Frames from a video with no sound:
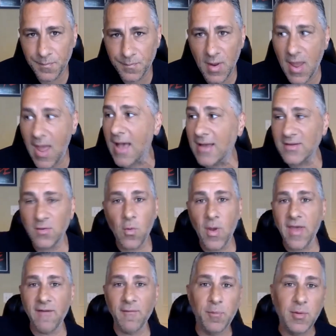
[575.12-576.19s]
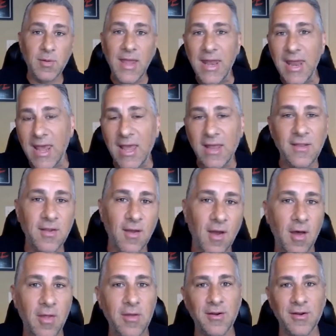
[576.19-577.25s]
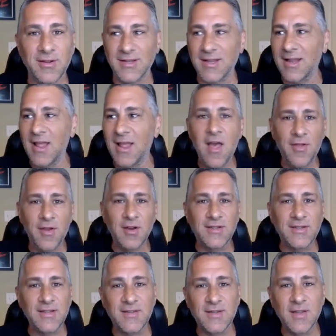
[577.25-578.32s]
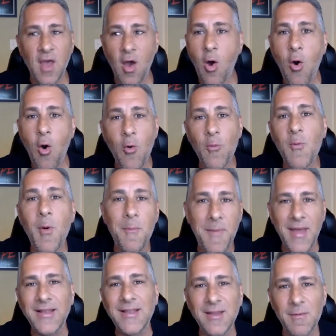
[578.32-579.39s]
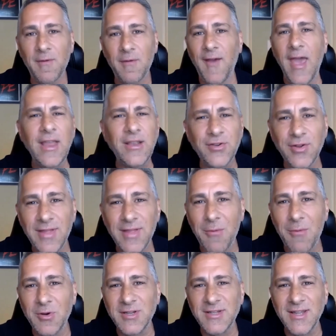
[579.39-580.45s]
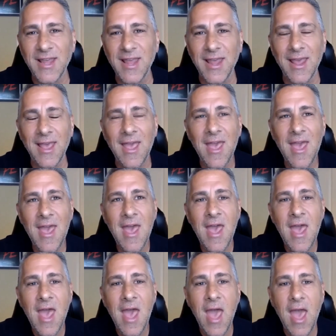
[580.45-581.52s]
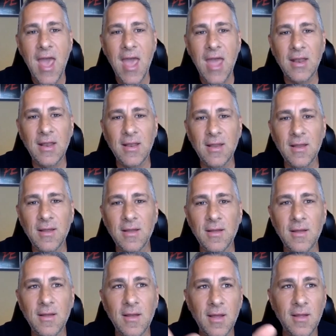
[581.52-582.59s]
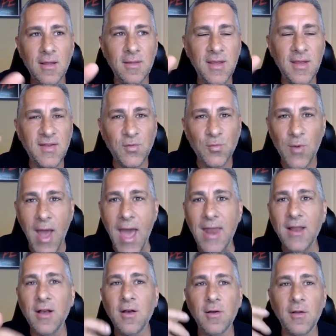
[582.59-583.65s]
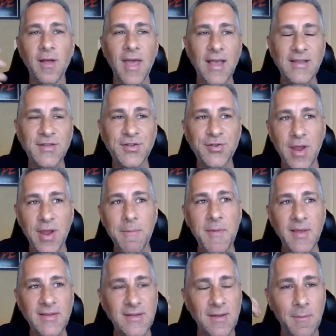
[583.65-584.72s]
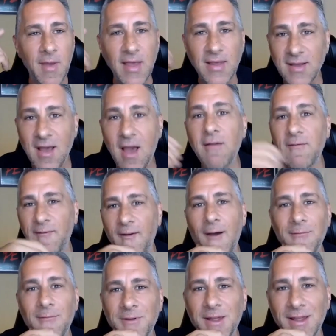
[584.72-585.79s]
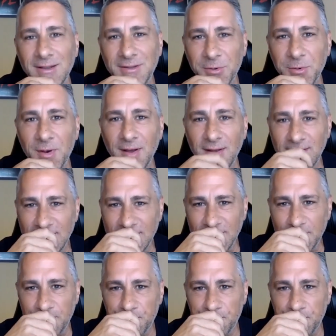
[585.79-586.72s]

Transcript: It has a way of bleeding into others. There's this whole momentum of hatred that we're seeing, and this radical extremism is confounding to us.